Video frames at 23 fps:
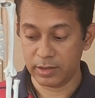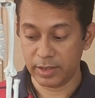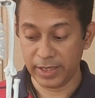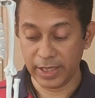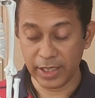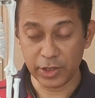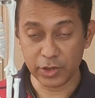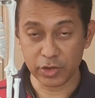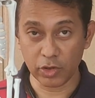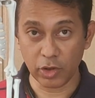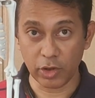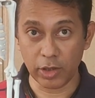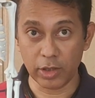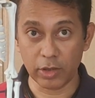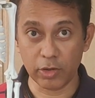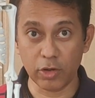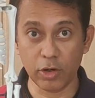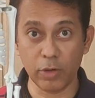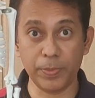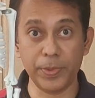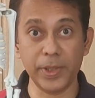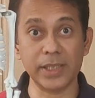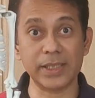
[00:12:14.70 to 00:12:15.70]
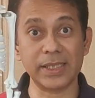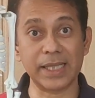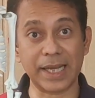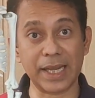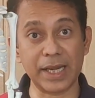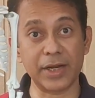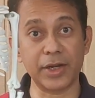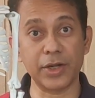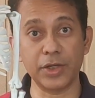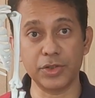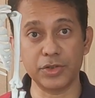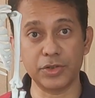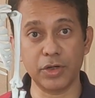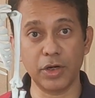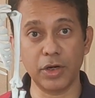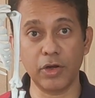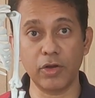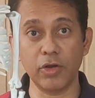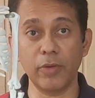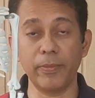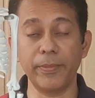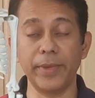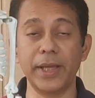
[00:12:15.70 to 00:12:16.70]
the knee joint could be a secondary
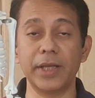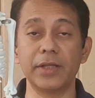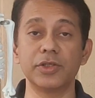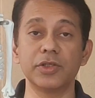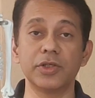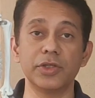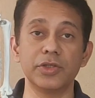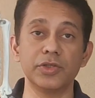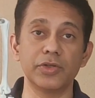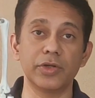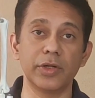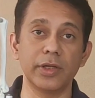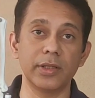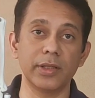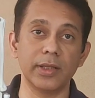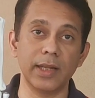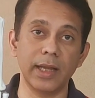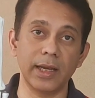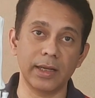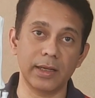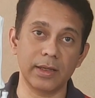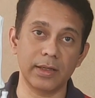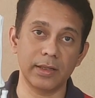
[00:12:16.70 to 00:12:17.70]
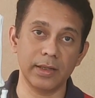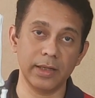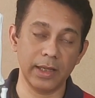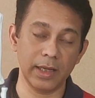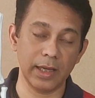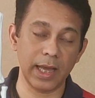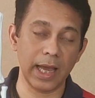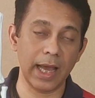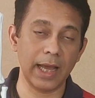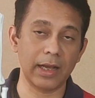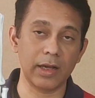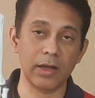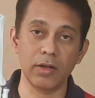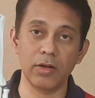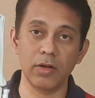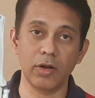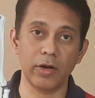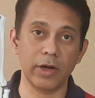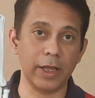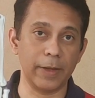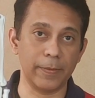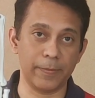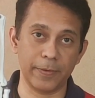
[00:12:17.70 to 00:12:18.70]
injury to a major injury in the ankle
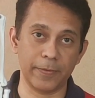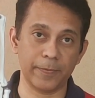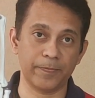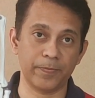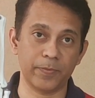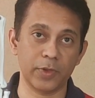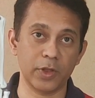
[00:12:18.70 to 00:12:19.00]
or hip.